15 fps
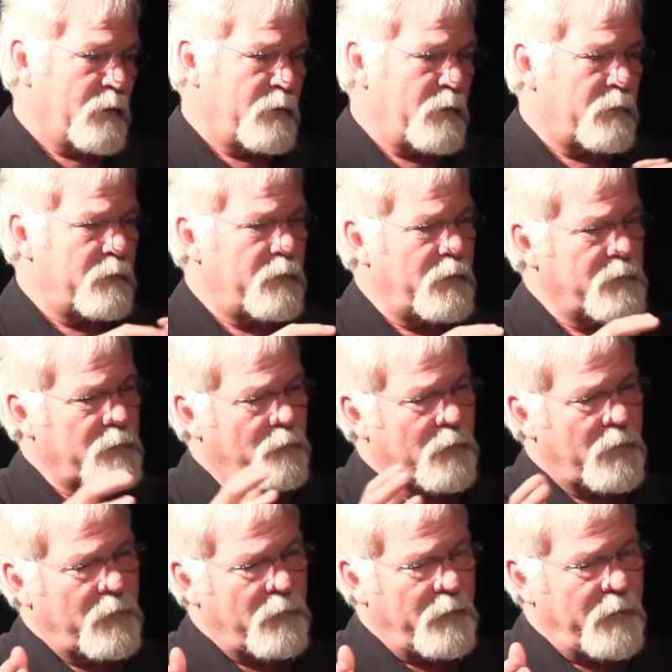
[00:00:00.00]
The other things that
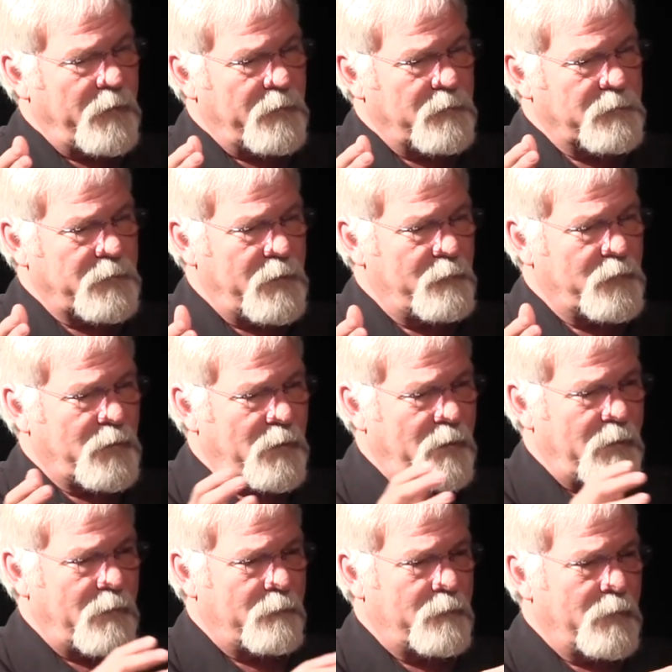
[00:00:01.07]
were occurring at the same
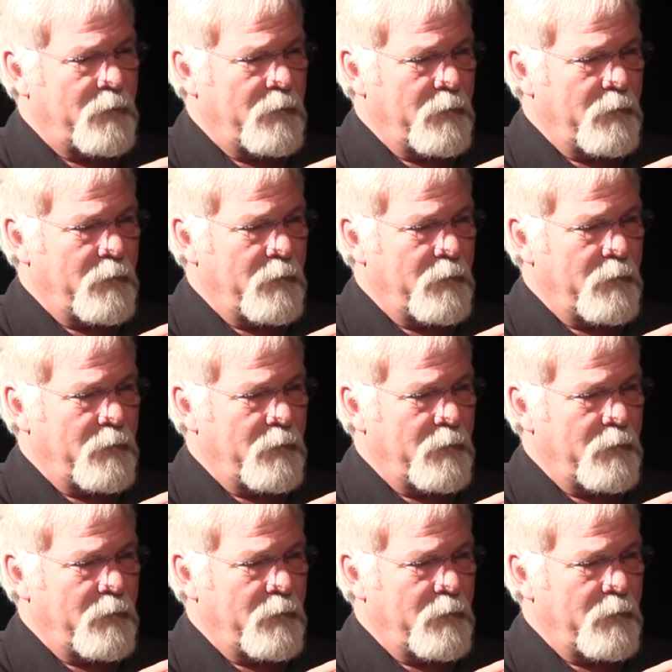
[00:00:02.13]
time